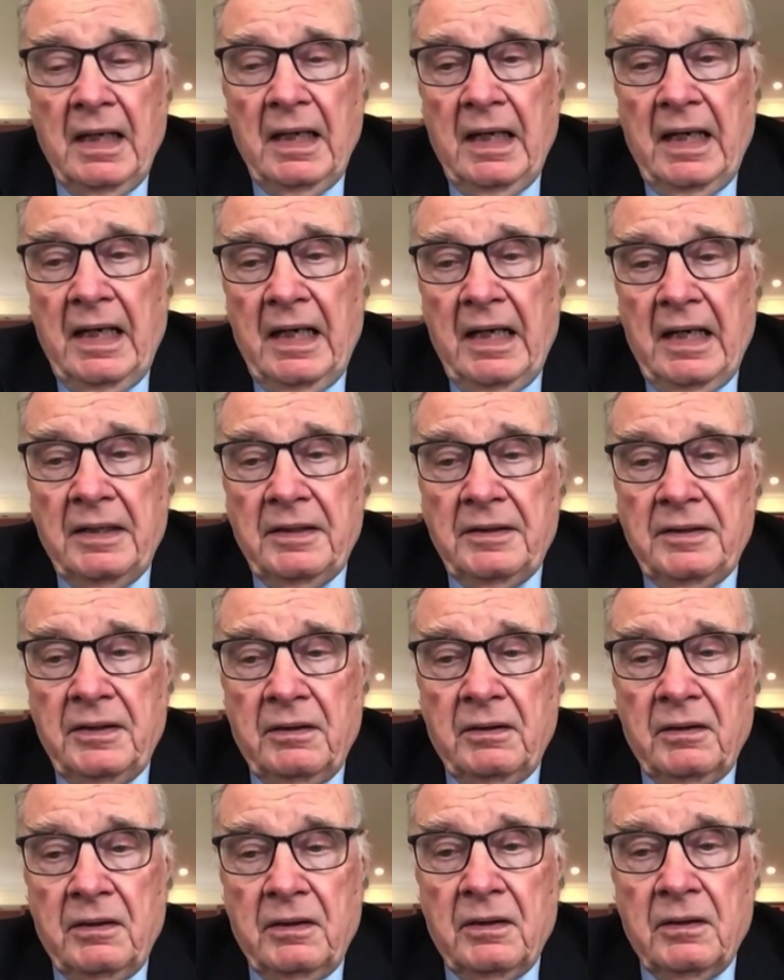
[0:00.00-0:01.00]
And
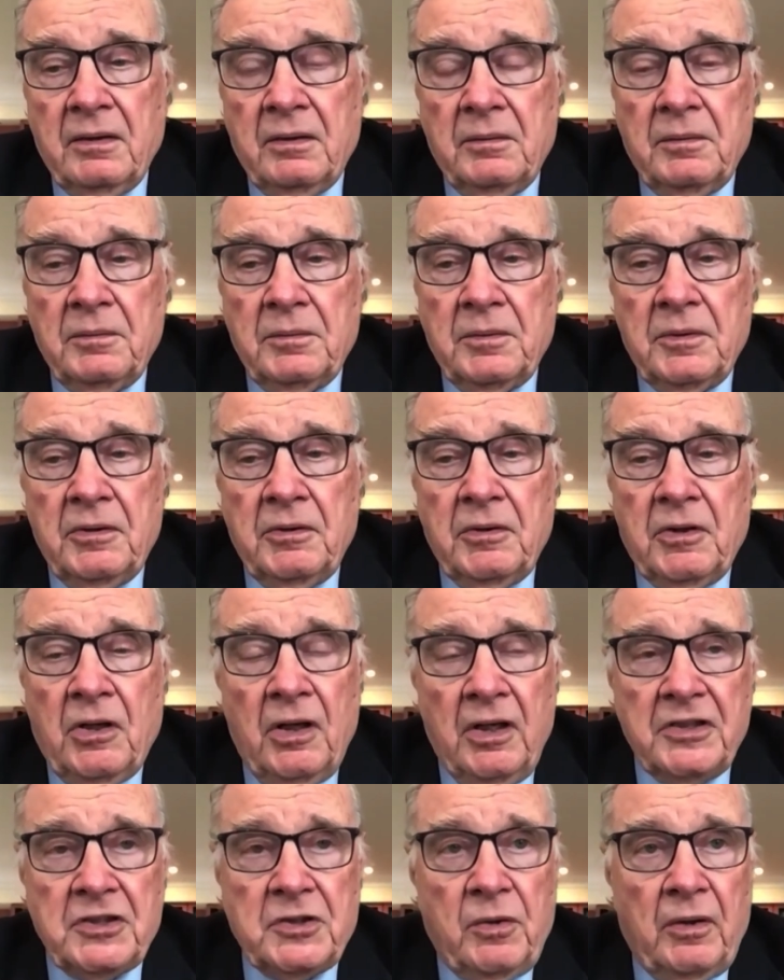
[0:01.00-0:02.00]
uh,
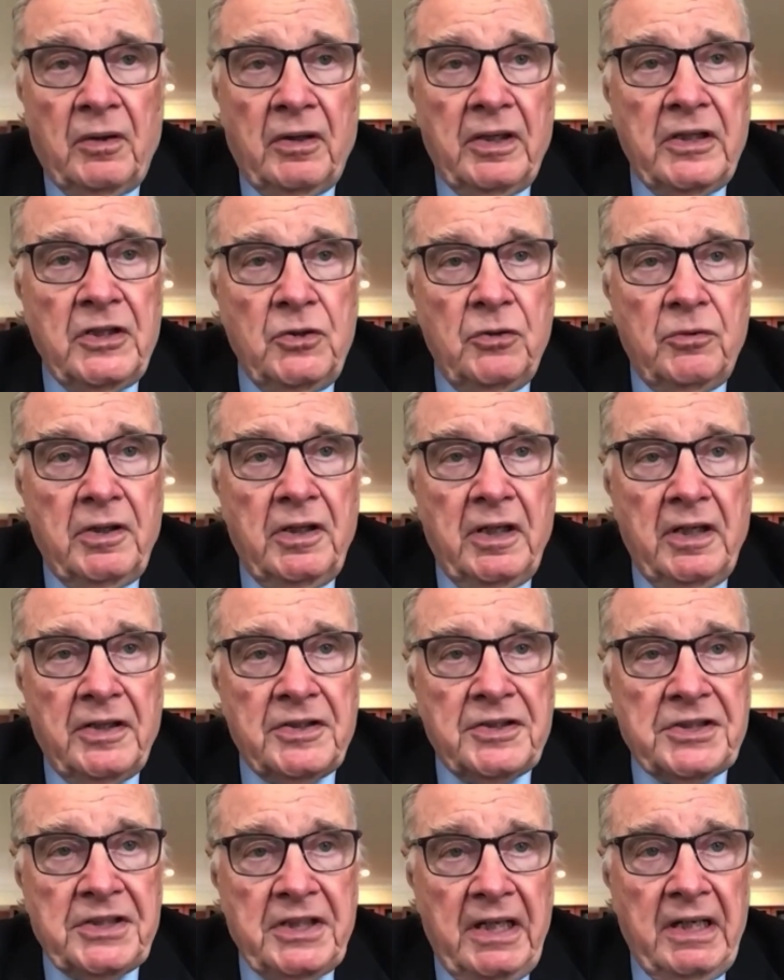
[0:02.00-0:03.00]
consequently, you could
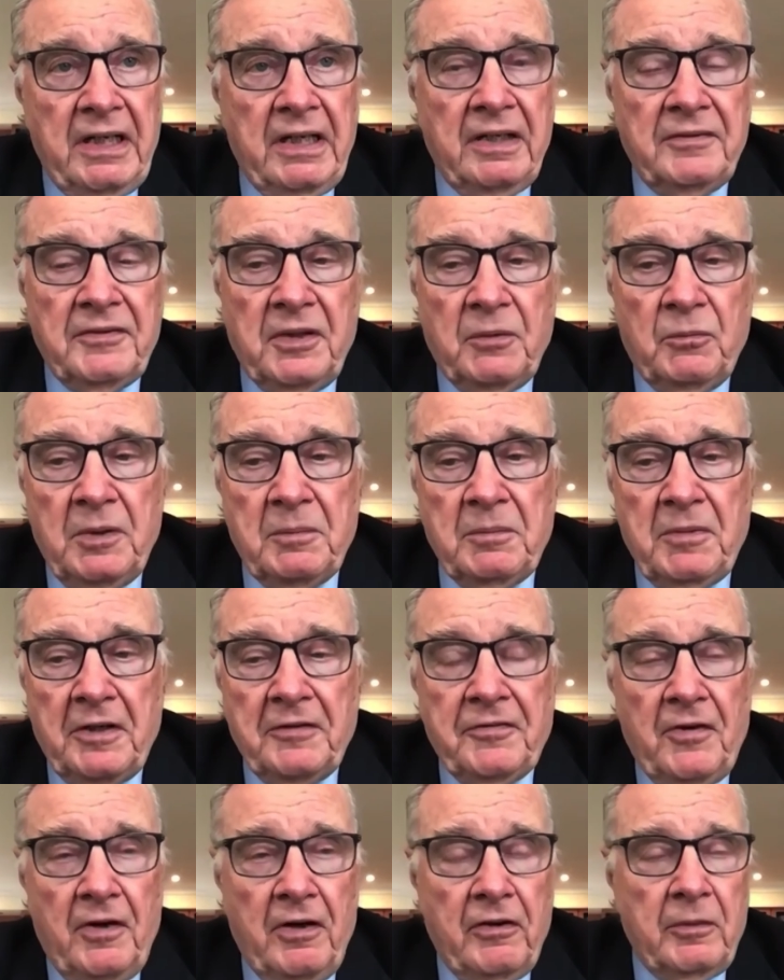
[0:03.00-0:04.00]
understand that when my
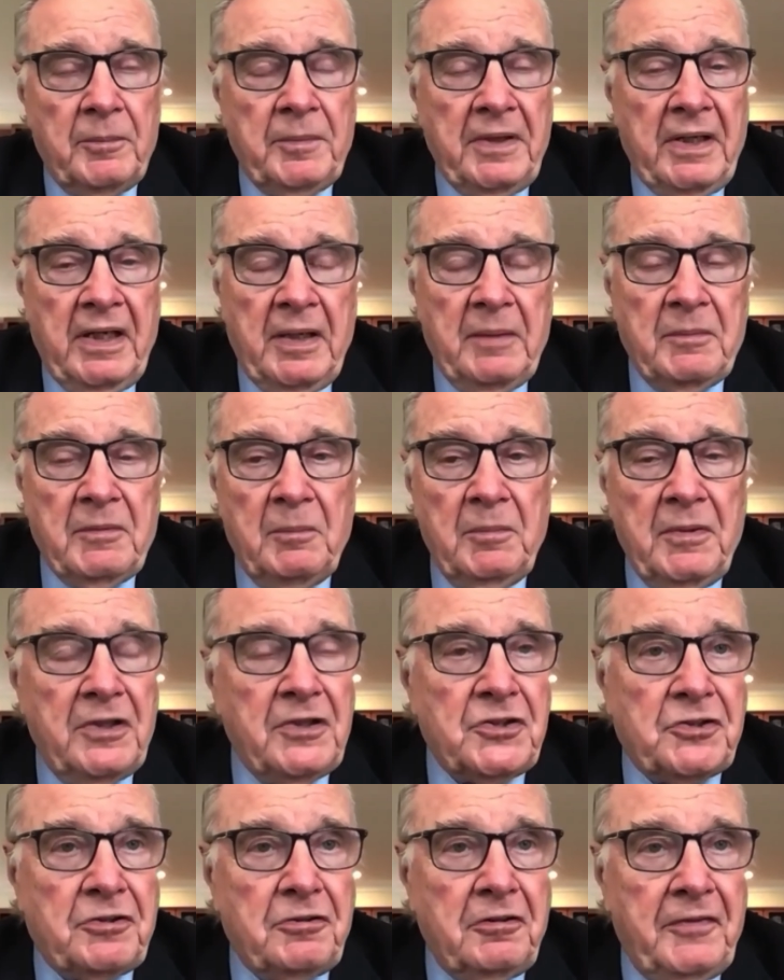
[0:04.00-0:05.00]
father became the
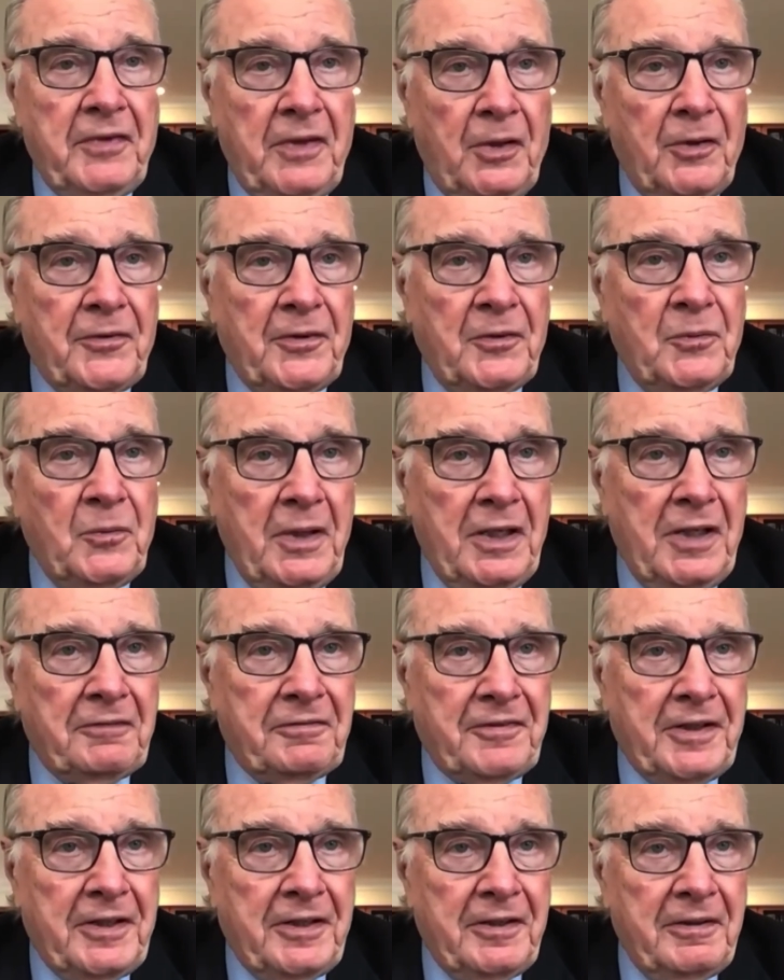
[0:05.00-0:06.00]
Minister of Health and
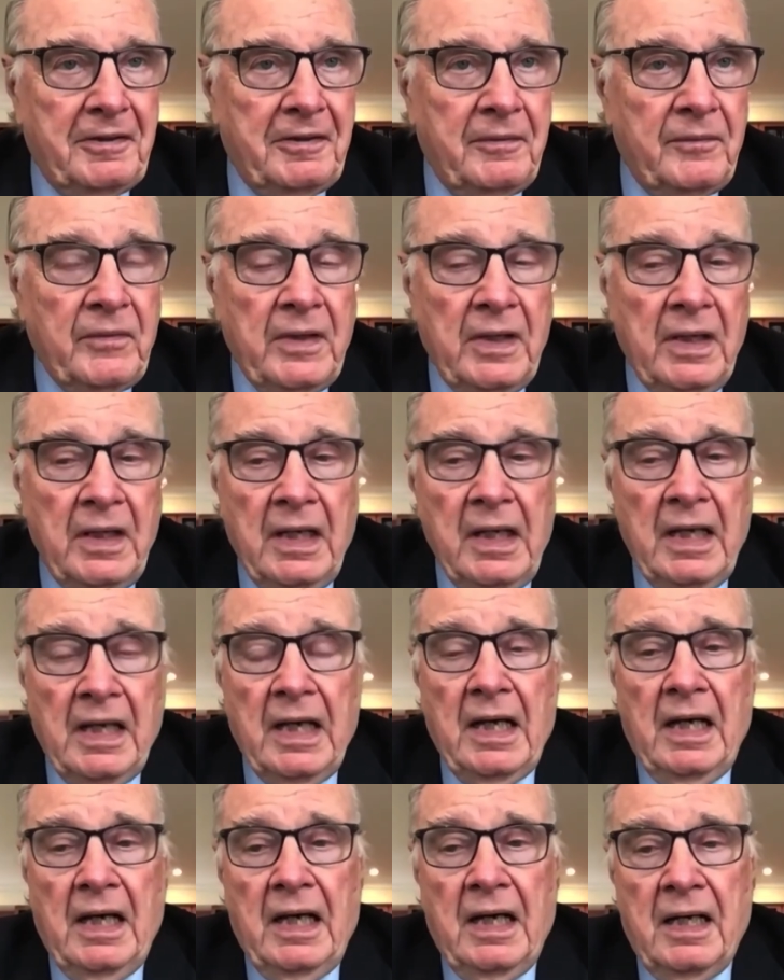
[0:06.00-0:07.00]
Welfare,
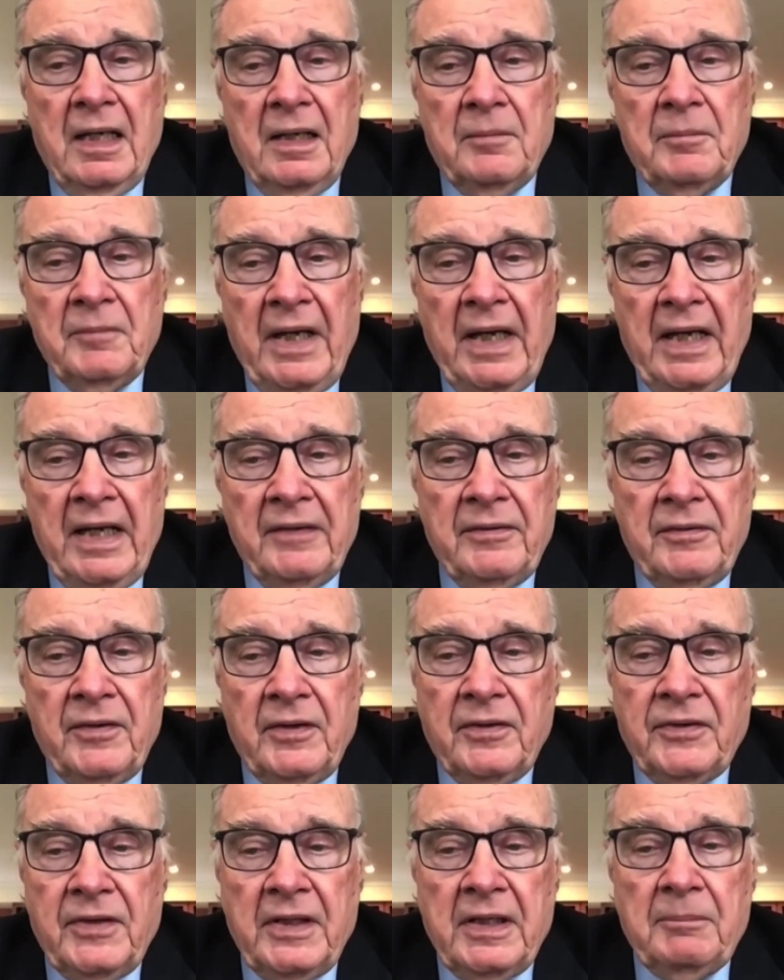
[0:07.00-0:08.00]
um, and
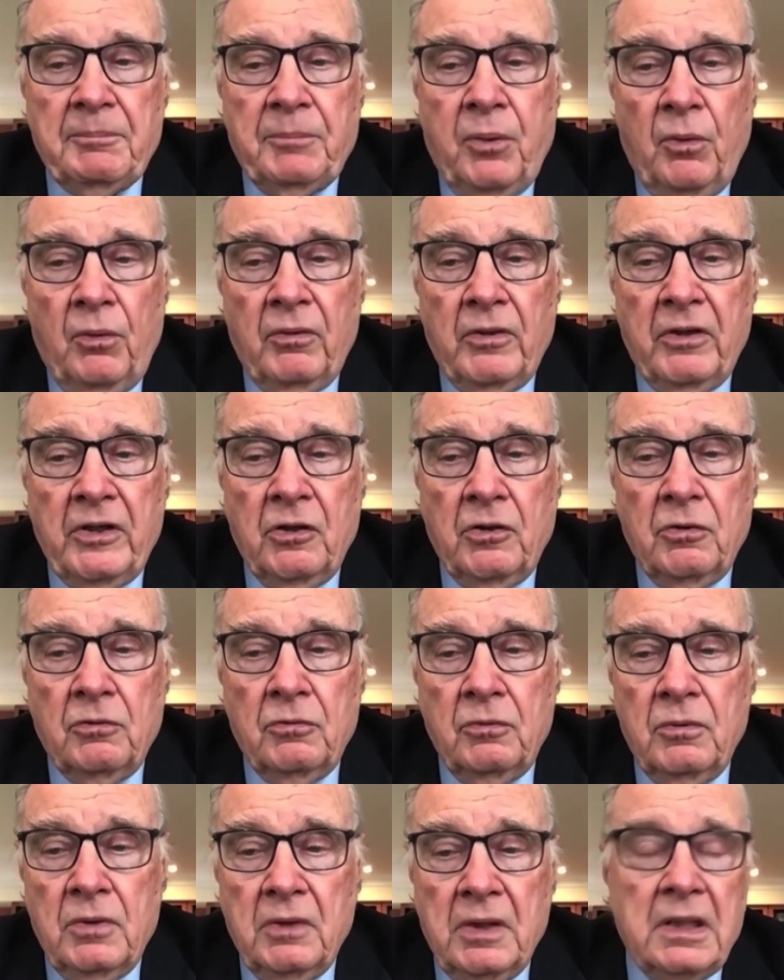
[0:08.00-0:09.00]
that the
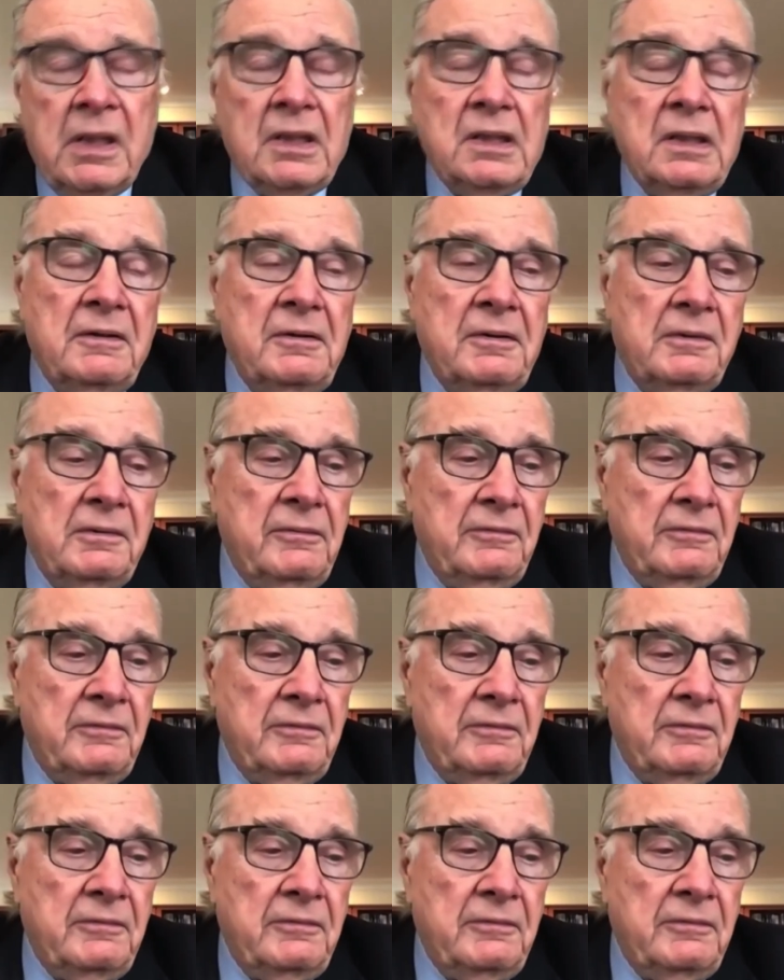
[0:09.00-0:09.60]
polio, uh,